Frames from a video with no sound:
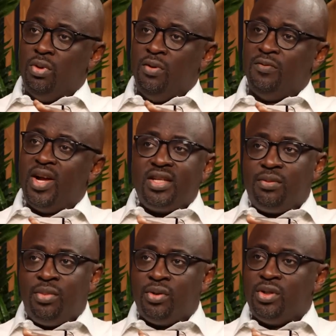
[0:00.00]
of
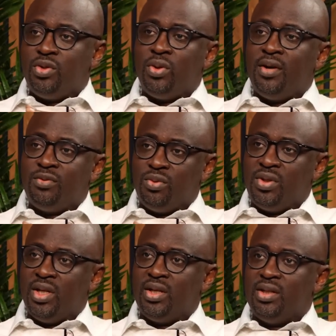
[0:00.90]
antibiotics you have to
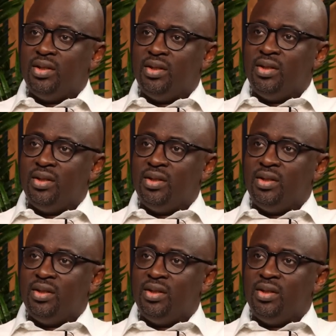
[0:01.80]
take,